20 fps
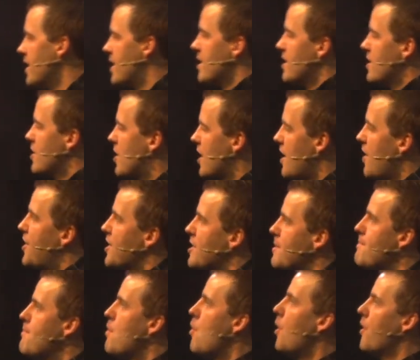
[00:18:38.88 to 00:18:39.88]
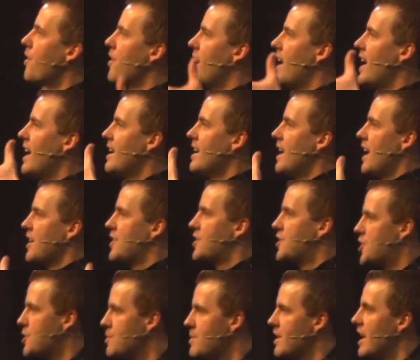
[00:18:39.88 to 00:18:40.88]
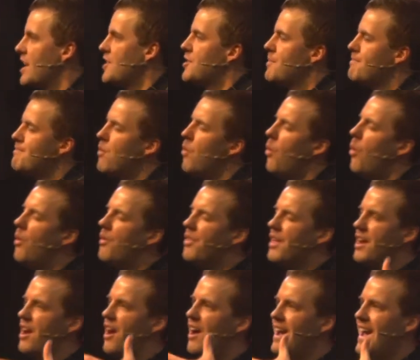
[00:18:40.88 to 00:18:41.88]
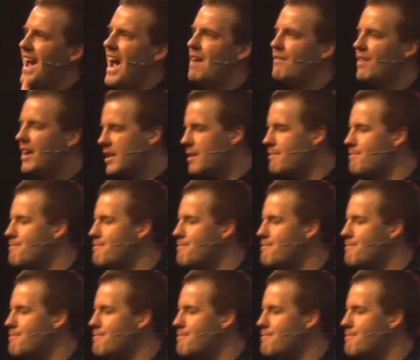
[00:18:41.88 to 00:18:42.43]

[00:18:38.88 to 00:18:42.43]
that you kind of think, the more that I accumulate, the more that I have, I can